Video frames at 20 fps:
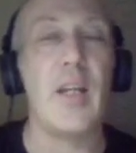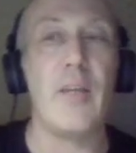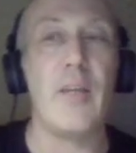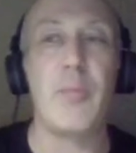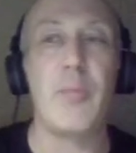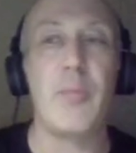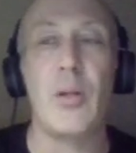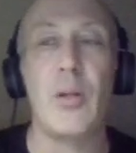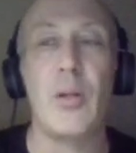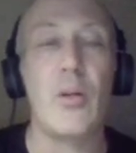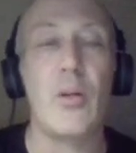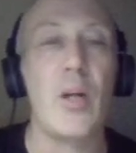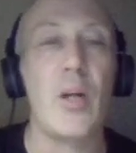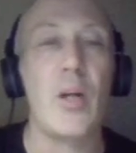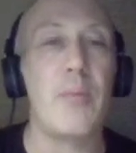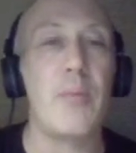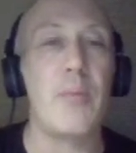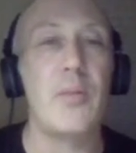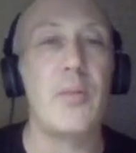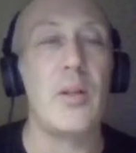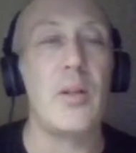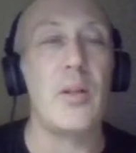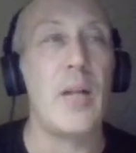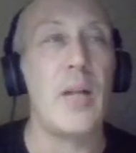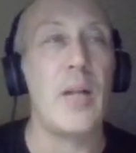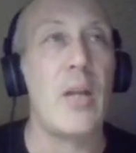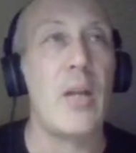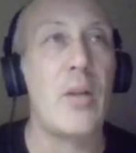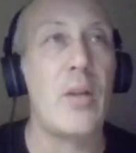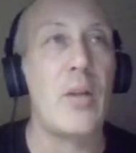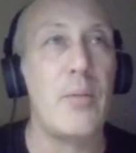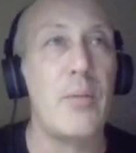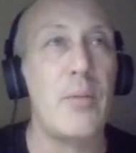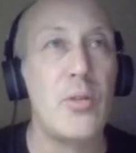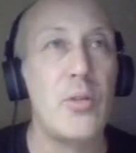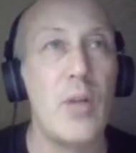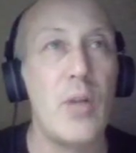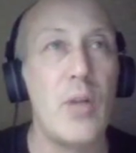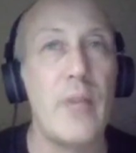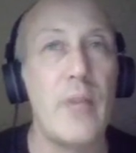perlocopter or helicopter
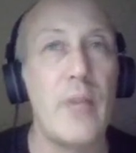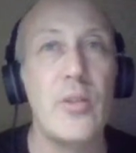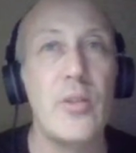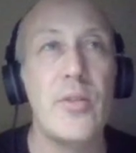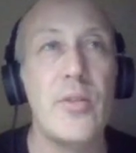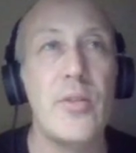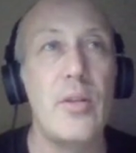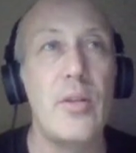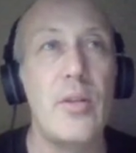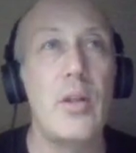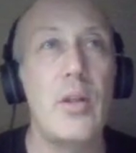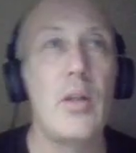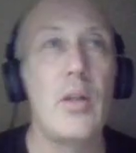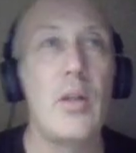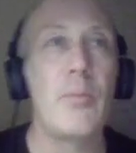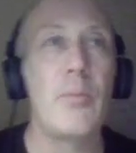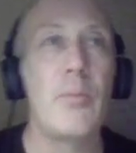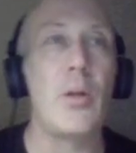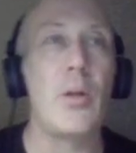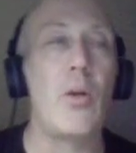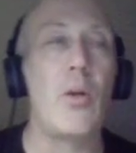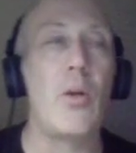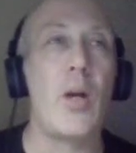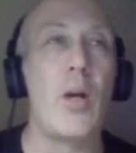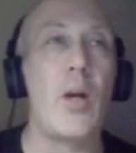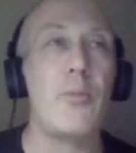drivers, perlocopter